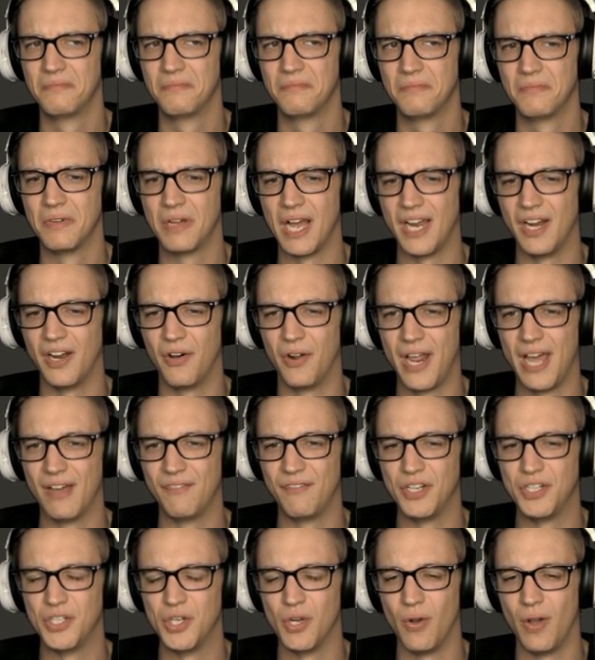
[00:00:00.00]
I don't have a
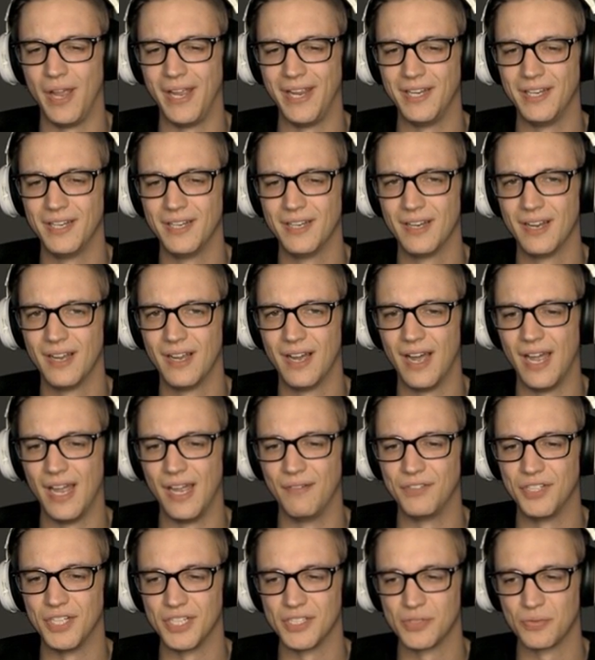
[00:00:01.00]
joint, I
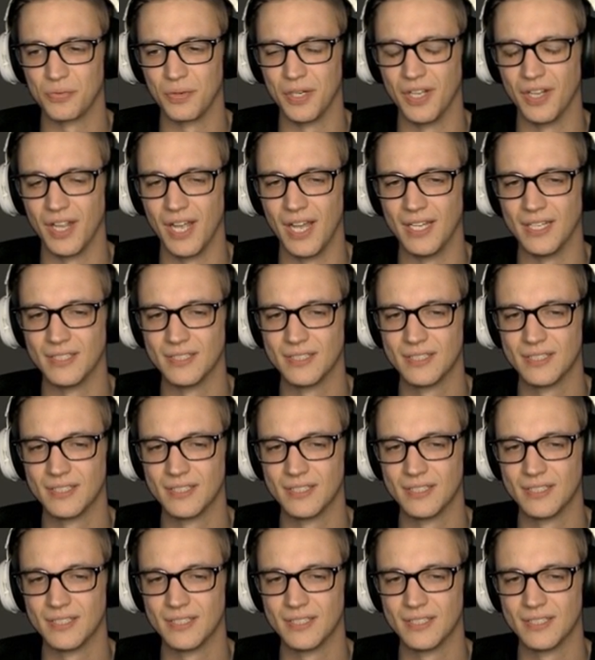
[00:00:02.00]
have just realized.